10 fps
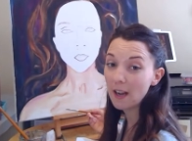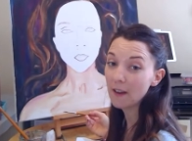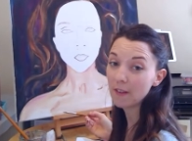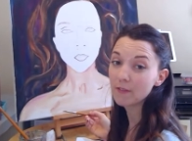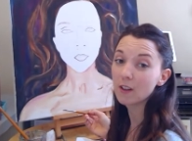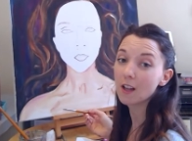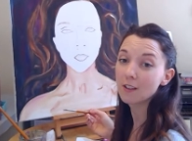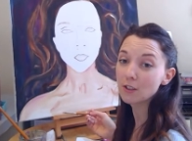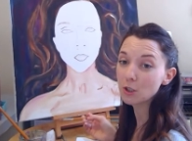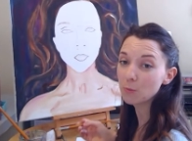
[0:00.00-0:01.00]
having for
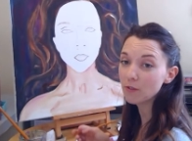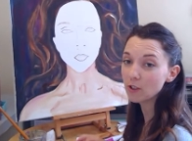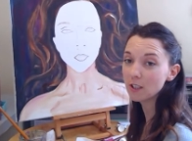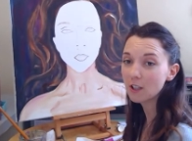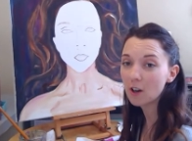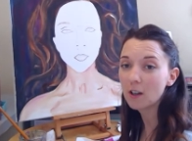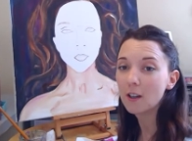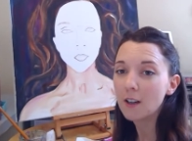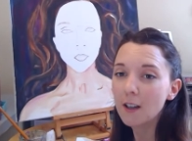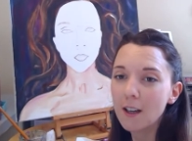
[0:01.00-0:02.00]
lunch? We've already
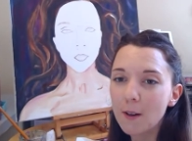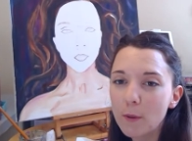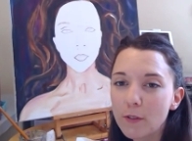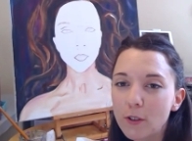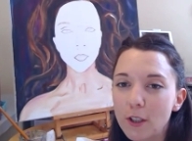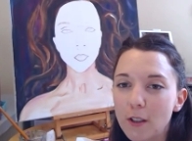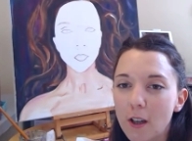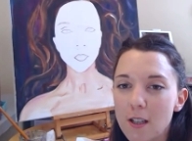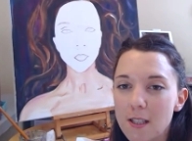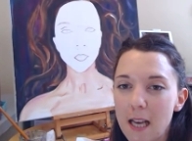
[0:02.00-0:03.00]

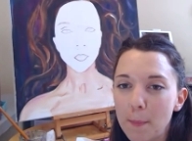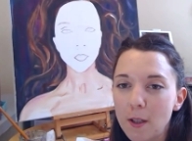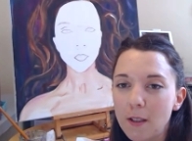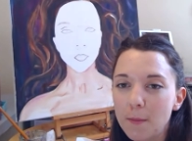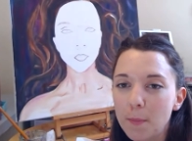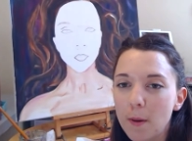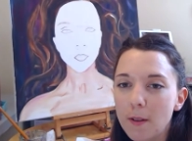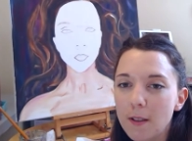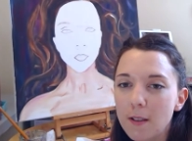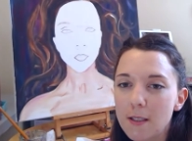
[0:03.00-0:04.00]
got salmon
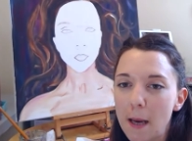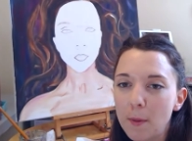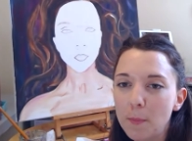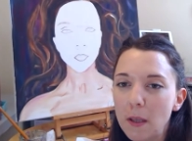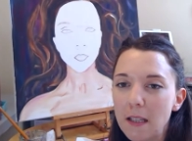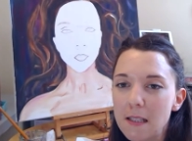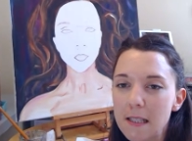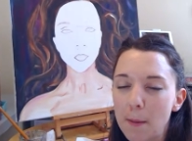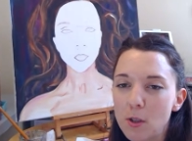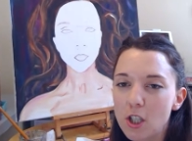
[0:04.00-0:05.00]
peat
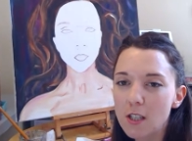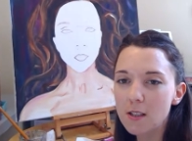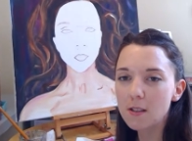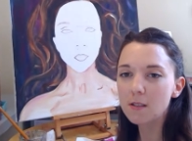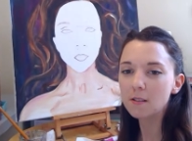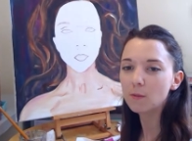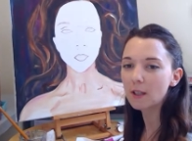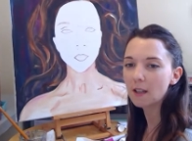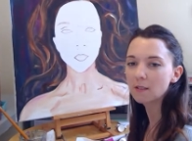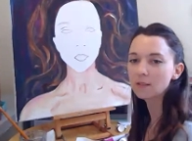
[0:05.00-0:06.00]
sandwiches. What
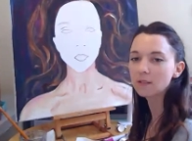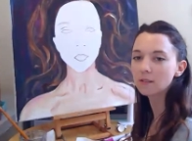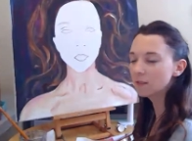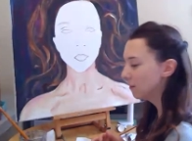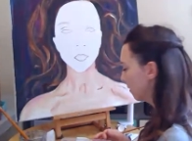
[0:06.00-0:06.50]
else?